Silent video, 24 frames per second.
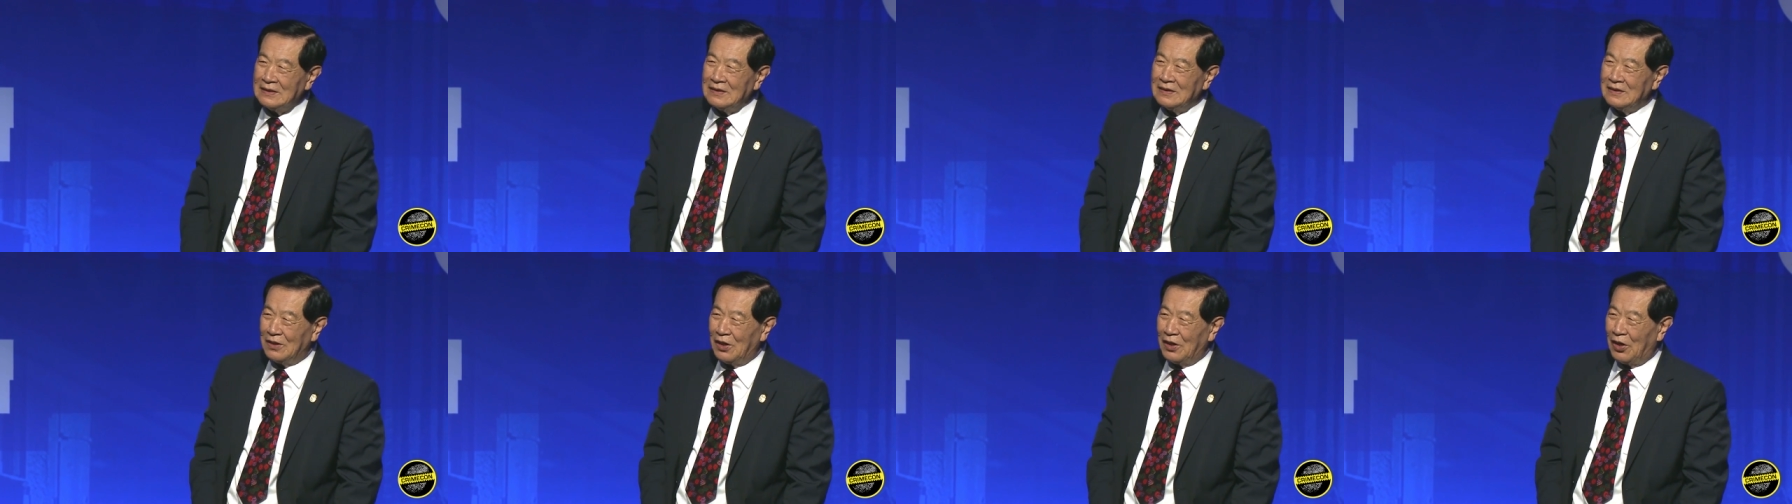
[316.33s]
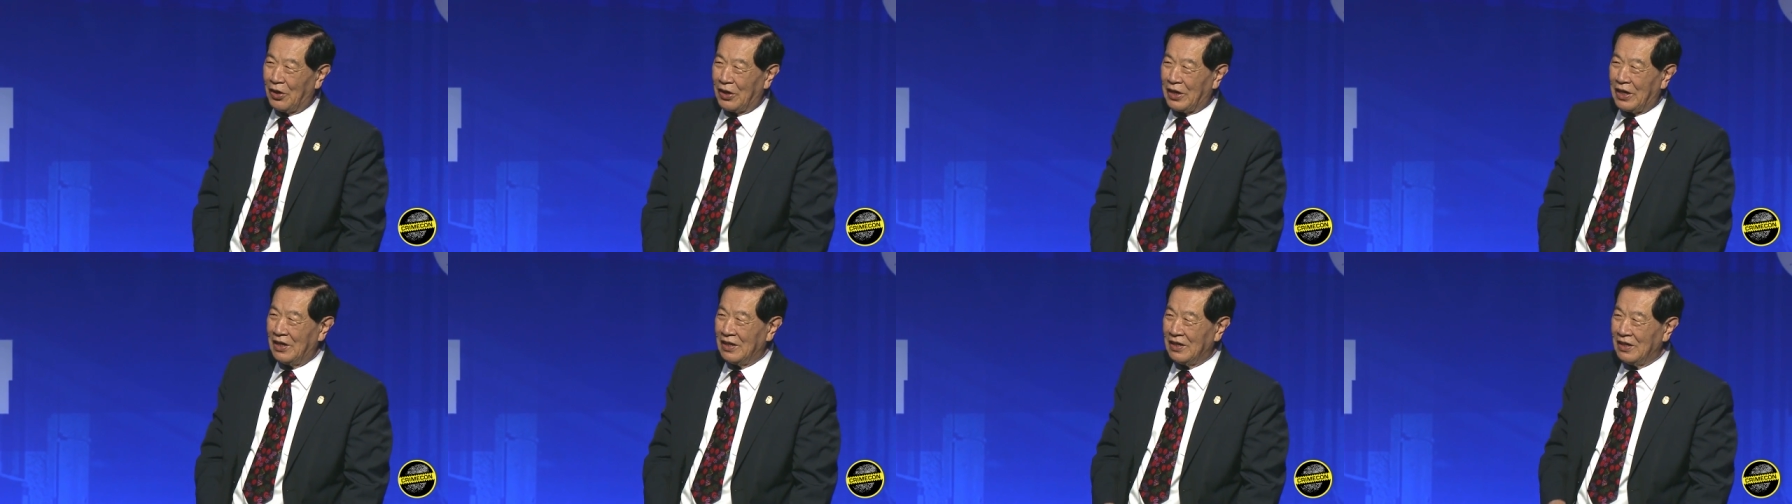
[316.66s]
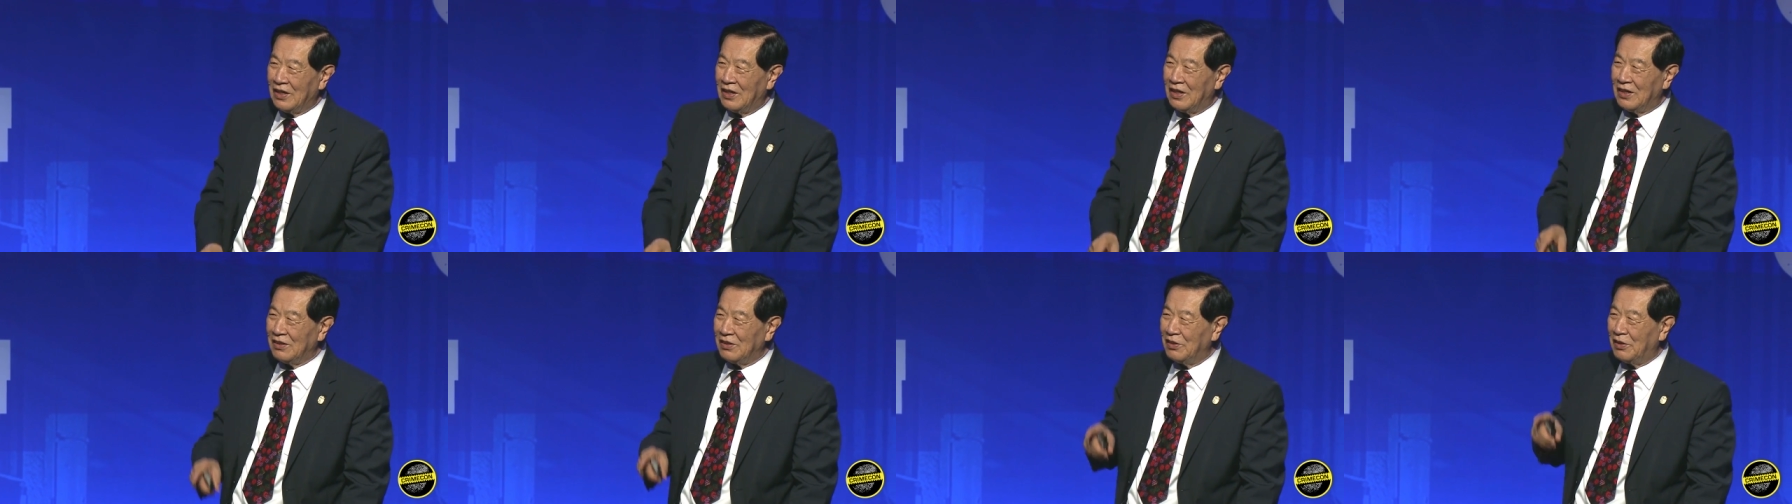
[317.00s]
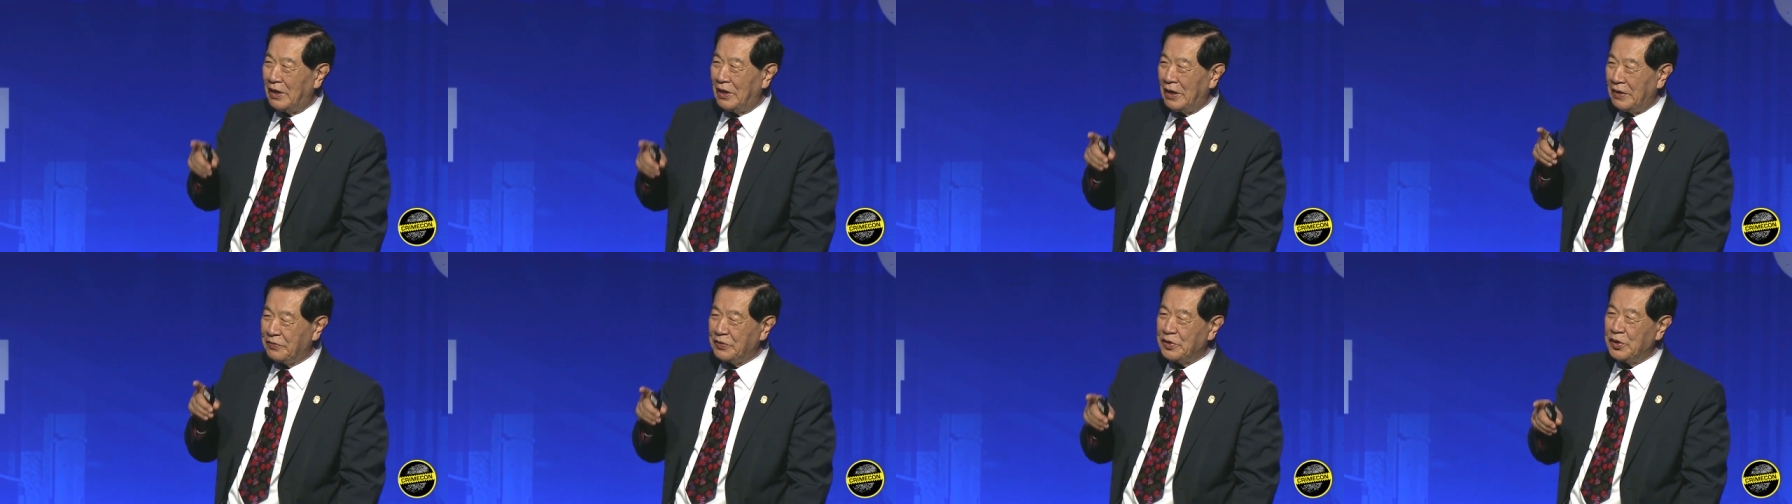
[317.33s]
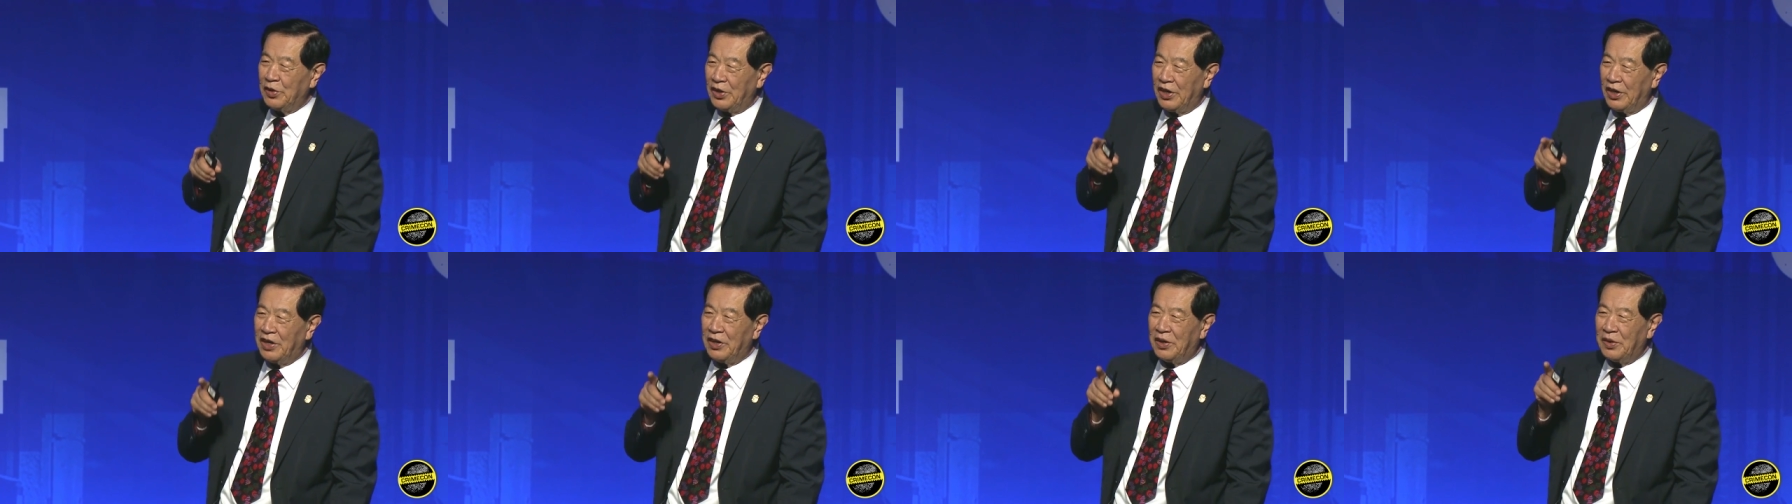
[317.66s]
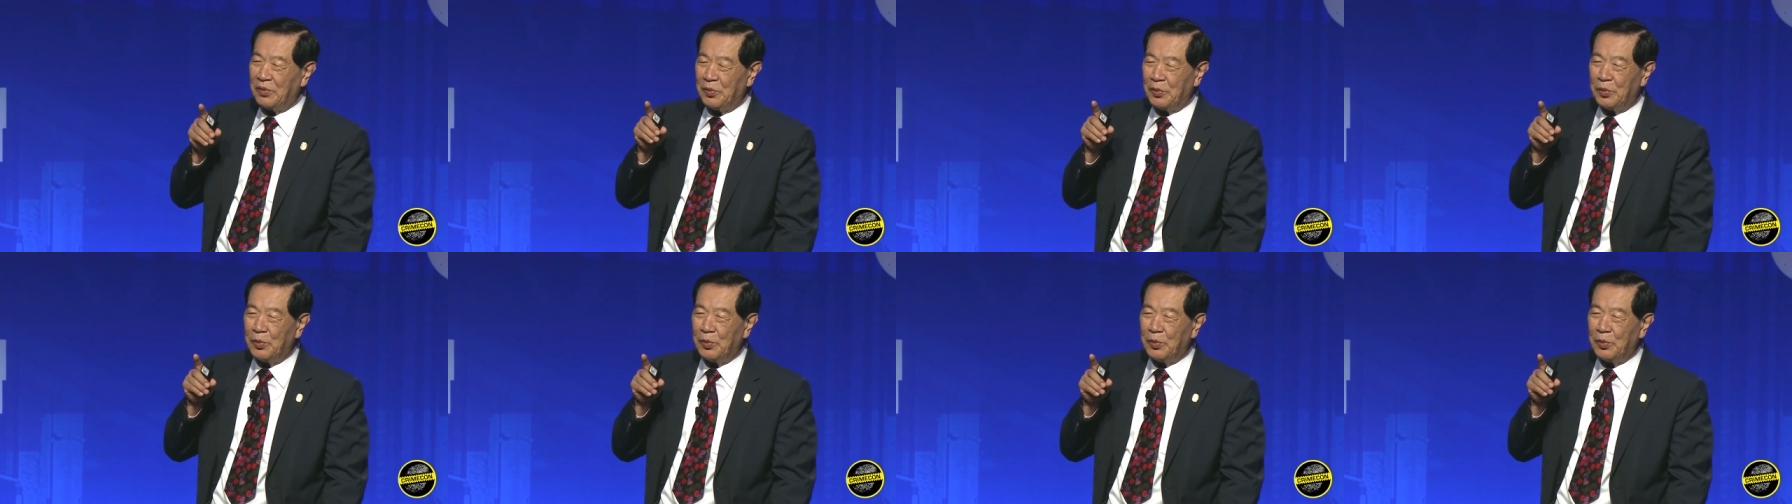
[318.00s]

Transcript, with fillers: look, you have to learn.